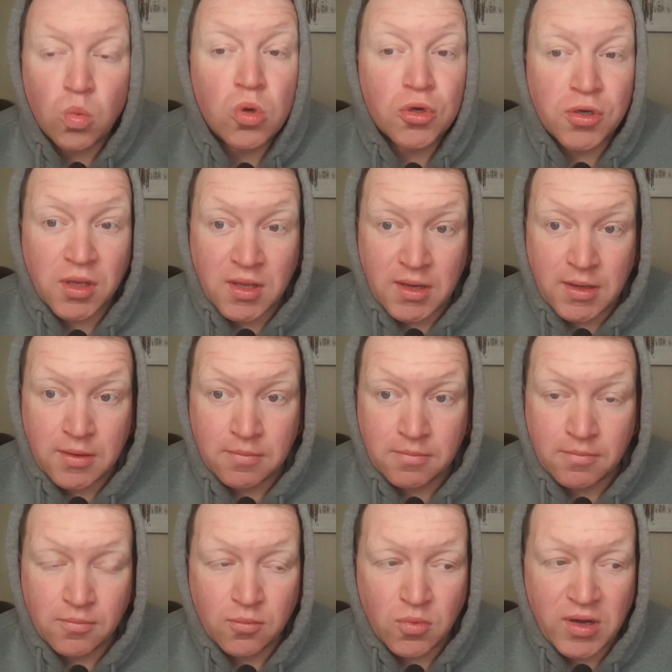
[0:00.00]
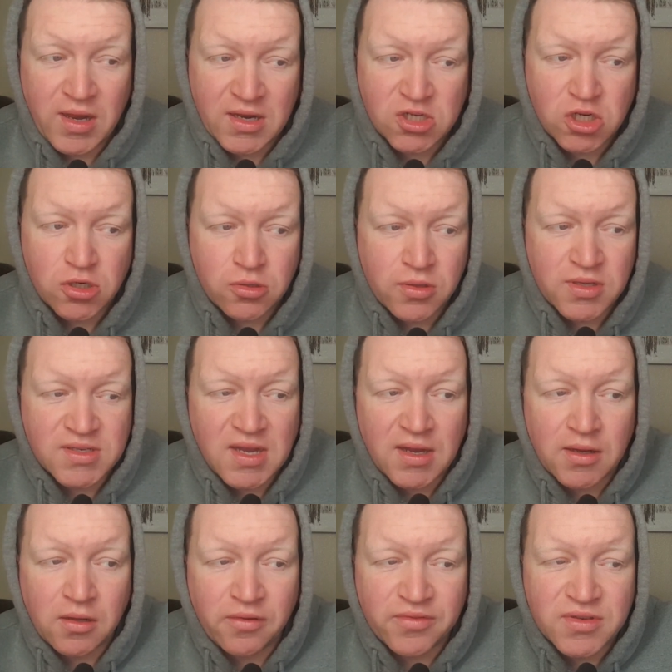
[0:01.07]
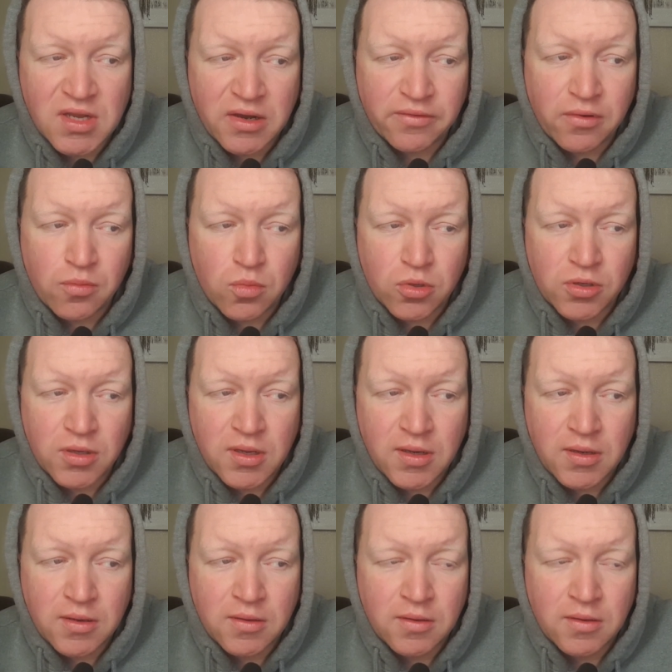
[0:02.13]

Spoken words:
Woodley, when he actually took the title off Tyron Woodley.